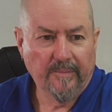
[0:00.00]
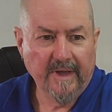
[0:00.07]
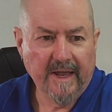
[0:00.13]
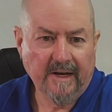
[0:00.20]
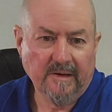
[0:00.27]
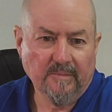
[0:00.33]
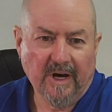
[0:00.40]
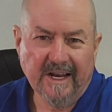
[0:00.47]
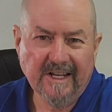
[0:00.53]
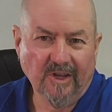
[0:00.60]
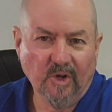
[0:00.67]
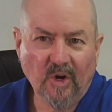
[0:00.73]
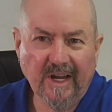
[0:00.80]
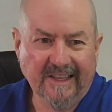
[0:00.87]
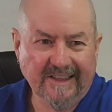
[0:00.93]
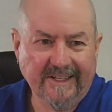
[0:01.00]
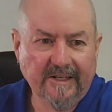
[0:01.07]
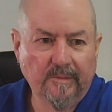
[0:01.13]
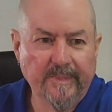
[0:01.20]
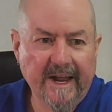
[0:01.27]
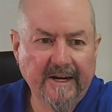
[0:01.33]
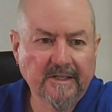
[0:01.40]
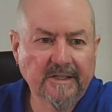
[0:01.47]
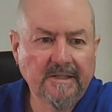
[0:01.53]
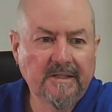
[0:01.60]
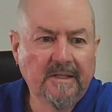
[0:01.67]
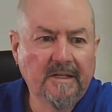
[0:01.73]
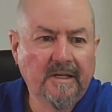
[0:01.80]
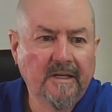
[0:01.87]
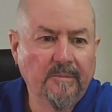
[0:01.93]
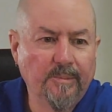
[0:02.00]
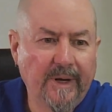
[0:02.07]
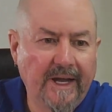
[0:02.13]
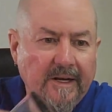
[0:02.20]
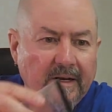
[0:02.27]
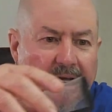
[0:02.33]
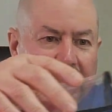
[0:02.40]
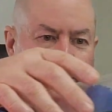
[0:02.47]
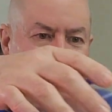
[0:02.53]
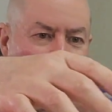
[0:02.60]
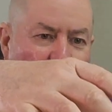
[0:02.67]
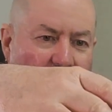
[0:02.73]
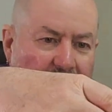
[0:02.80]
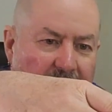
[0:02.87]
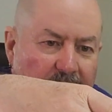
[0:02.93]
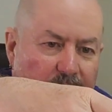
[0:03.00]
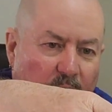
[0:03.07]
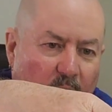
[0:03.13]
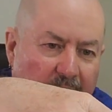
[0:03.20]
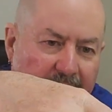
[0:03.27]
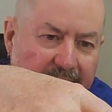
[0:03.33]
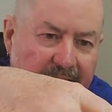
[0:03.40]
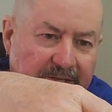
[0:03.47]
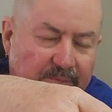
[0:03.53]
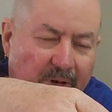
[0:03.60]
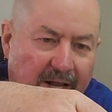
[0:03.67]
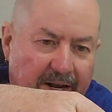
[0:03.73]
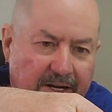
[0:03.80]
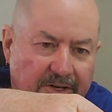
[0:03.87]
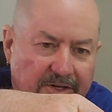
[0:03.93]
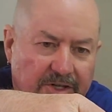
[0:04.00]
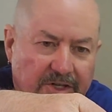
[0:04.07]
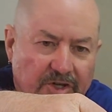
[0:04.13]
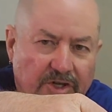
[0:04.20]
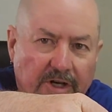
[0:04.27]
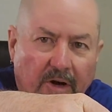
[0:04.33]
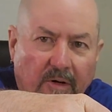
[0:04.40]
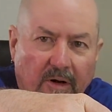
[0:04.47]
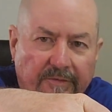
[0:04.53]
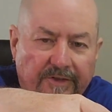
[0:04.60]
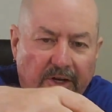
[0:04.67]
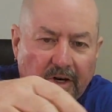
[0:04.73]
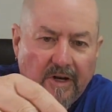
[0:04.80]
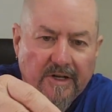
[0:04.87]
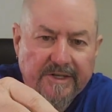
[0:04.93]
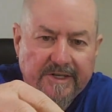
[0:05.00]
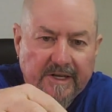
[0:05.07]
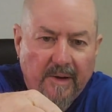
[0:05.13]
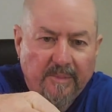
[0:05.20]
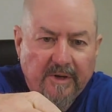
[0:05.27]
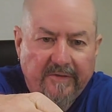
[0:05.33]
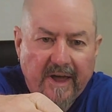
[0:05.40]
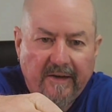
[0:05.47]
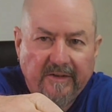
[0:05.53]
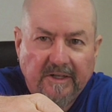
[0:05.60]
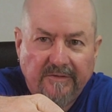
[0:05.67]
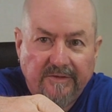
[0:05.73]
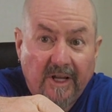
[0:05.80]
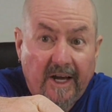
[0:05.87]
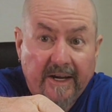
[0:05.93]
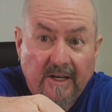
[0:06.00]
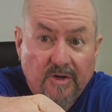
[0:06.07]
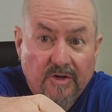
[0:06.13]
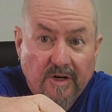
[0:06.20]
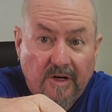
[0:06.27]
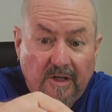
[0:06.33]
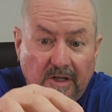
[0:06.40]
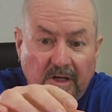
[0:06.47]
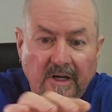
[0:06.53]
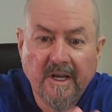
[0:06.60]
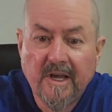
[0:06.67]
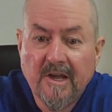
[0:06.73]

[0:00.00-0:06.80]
And it might look a little better, but part of the point of this plane is to show off the concept of having a flight controller